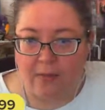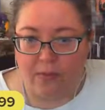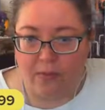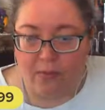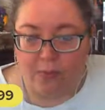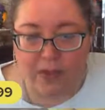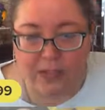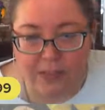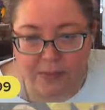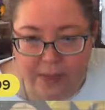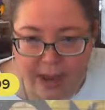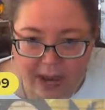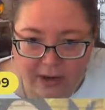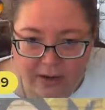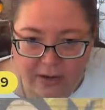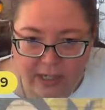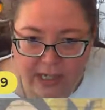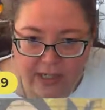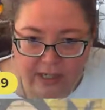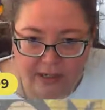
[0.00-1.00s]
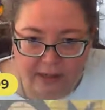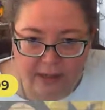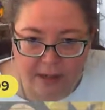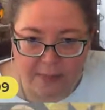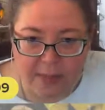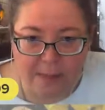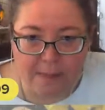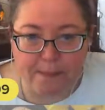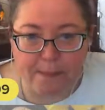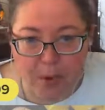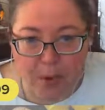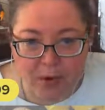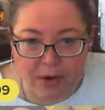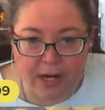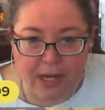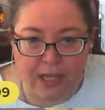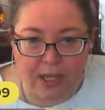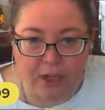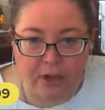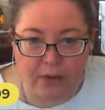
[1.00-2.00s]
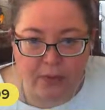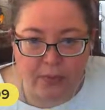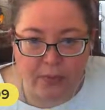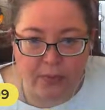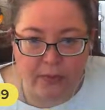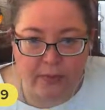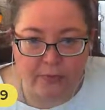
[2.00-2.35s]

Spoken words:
What's the matter, Nita? Am I boring you?